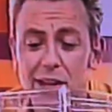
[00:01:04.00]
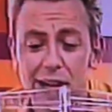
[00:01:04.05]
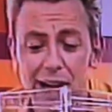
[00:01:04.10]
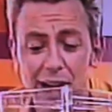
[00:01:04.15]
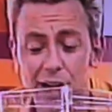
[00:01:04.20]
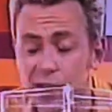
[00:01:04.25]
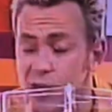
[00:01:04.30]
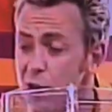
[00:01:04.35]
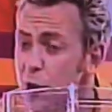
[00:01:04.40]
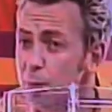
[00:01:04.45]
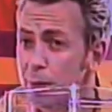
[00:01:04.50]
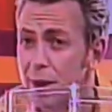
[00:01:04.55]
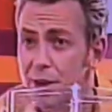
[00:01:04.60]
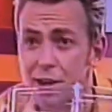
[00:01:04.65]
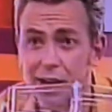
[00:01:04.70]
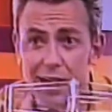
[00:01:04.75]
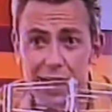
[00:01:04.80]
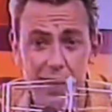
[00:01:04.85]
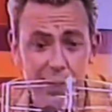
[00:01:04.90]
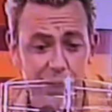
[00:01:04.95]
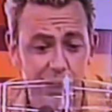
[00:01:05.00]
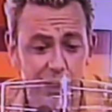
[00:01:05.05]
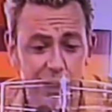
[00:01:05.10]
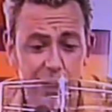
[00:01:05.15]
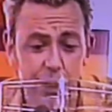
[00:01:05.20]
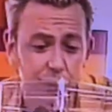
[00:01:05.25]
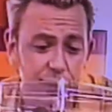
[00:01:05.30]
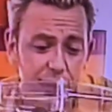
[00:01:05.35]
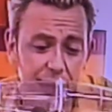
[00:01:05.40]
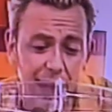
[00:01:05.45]
two plastic glasses glued
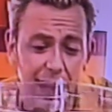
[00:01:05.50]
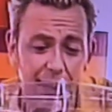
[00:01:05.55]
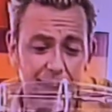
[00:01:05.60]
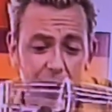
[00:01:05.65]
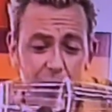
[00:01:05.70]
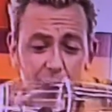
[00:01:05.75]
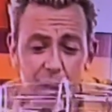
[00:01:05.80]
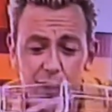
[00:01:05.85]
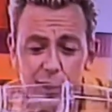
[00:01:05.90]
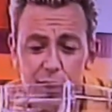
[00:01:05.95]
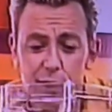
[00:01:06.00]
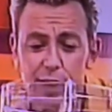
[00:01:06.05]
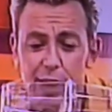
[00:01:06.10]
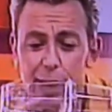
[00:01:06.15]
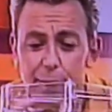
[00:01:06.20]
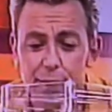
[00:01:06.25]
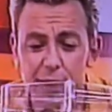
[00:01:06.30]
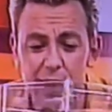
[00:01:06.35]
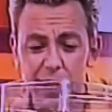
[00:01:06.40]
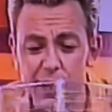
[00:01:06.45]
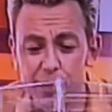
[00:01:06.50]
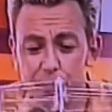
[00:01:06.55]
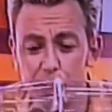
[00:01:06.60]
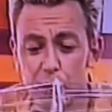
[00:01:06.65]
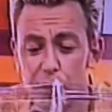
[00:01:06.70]
together, two table tennis balls.